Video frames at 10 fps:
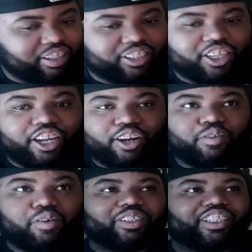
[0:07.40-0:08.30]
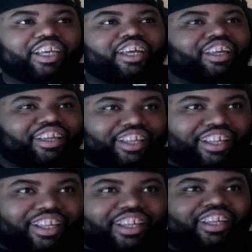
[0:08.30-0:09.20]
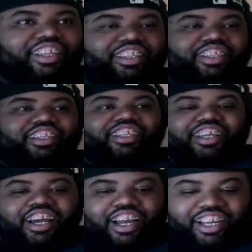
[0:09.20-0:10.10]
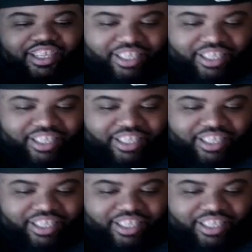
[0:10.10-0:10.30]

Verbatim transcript: Start it up one more time. All right.